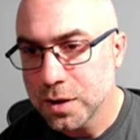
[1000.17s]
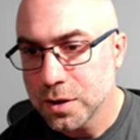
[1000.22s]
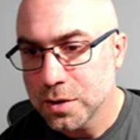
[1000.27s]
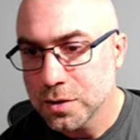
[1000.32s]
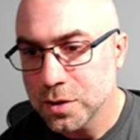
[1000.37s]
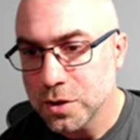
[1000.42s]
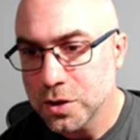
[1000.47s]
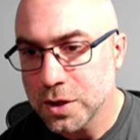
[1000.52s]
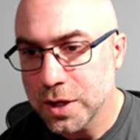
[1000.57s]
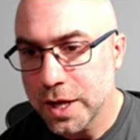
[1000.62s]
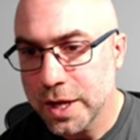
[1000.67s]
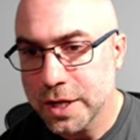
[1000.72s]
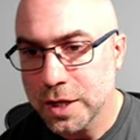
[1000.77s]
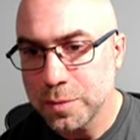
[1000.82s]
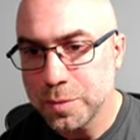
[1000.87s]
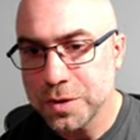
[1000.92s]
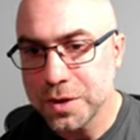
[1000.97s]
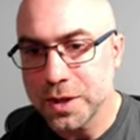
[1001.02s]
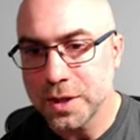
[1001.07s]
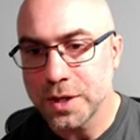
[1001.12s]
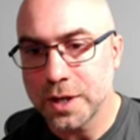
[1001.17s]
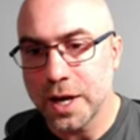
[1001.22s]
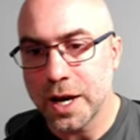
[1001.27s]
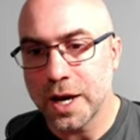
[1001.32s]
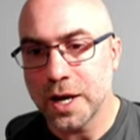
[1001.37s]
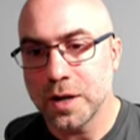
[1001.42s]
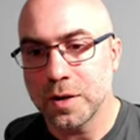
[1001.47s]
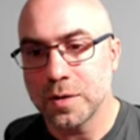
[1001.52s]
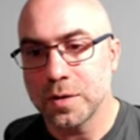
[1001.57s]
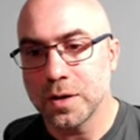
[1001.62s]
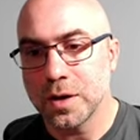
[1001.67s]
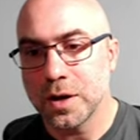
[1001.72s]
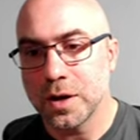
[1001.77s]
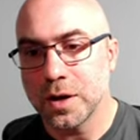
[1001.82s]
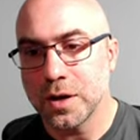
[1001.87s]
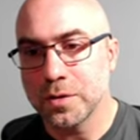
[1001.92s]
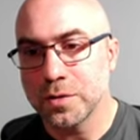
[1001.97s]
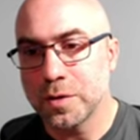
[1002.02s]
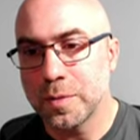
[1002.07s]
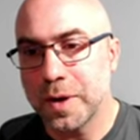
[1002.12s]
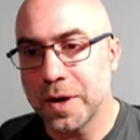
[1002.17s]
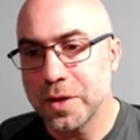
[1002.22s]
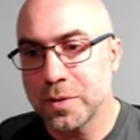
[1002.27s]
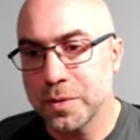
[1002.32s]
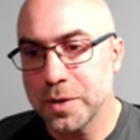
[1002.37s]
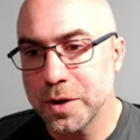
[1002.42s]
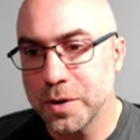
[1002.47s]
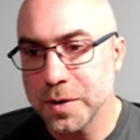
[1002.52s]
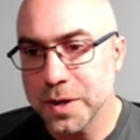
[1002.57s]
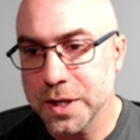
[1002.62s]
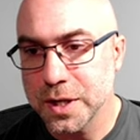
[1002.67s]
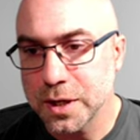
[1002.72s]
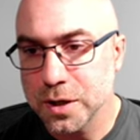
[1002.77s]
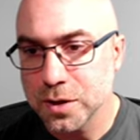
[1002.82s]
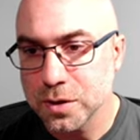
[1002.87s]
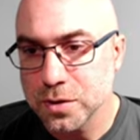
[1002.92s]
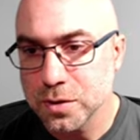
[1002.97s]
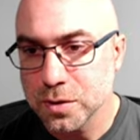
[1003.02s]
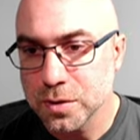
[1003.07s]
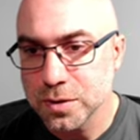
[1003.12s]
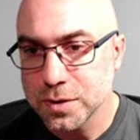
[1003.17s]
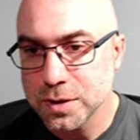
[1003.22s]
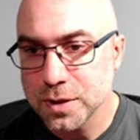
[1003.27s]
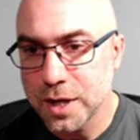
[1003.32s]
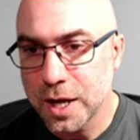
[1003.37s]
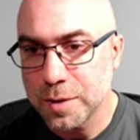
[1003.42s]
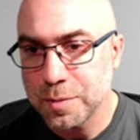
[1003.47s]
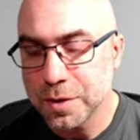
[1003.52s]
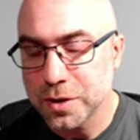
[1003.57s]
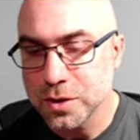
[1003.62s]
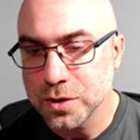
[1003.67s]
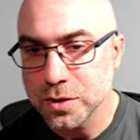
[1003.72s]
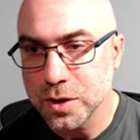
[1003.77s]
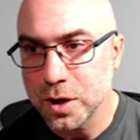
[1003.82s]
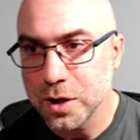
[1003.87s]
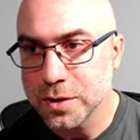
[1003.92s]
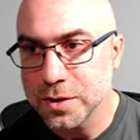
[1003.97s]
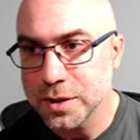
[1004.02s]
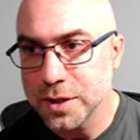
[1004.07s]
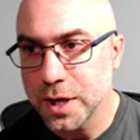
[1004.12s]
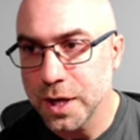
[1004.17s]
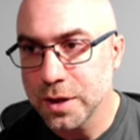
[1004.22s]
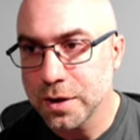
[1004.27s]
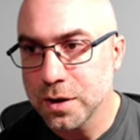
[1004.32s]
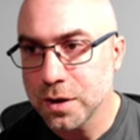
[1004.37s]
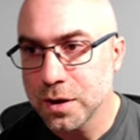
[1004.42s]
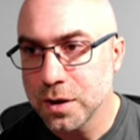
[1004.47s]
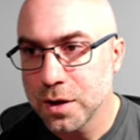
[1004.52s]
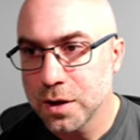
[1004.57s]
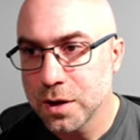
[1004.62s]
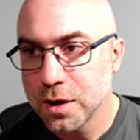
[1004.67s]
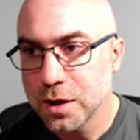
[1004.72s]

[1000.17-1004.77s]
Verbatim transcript: So you should end up with a nine, uh, three by three grid here. So it's nine pictures all together.